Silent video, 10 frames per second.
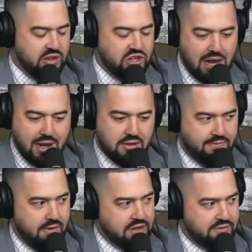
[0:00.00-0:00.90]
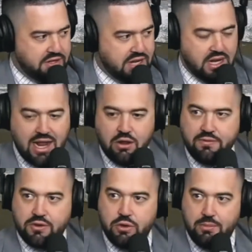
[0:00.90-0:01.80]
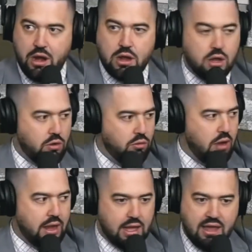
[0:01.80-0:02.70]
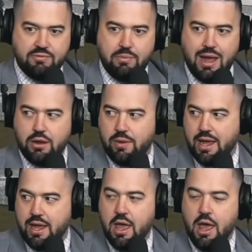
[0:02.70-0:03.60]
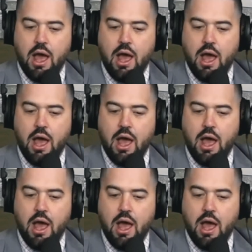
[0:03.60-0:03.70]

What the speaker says: Shout out to France for sending that over to America. Great gift, by the way.